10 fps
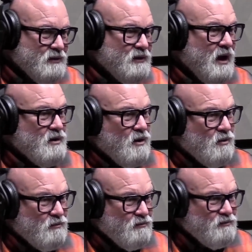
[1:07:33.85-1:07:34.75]
Now you're
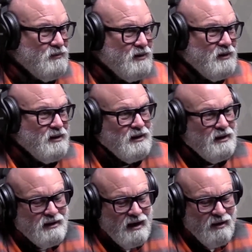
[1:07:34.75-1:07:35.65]
home.
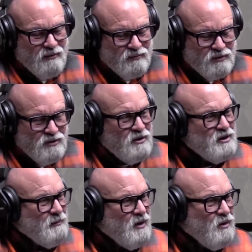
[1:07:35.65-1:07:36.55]
Now, you're
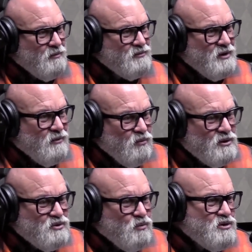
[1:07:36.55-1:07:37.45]
coming home. So
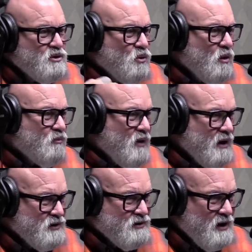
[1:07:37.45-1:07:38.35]
what's your thought
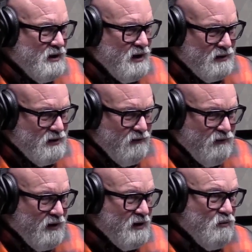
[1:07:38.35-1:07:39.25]
process now? Like, the
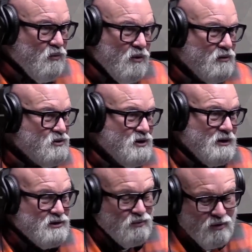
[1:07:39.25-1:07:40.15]
fucking world,
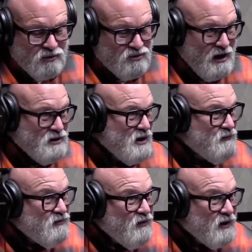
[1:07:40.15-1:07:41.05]
the world changes
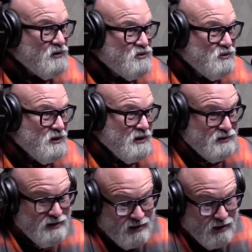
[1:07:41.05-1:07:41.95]
every fucking 2 years,
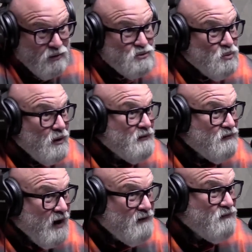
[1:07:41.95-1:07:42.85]
let alone
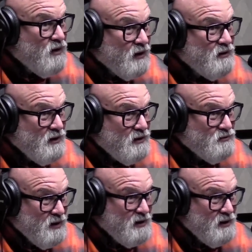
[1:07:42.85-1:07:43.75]
25 fucking years,
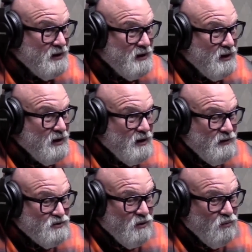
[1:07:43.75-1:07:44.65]
man.
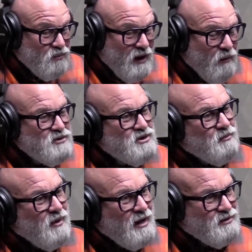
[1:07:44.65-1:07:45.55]
So now what's your
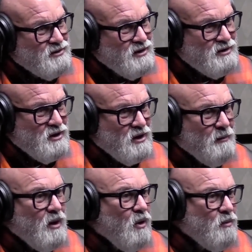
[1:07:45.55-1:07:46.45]
process as you're
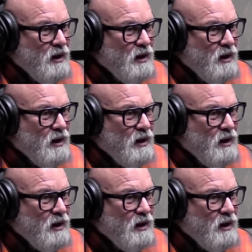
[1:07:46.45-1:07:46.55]
coming home?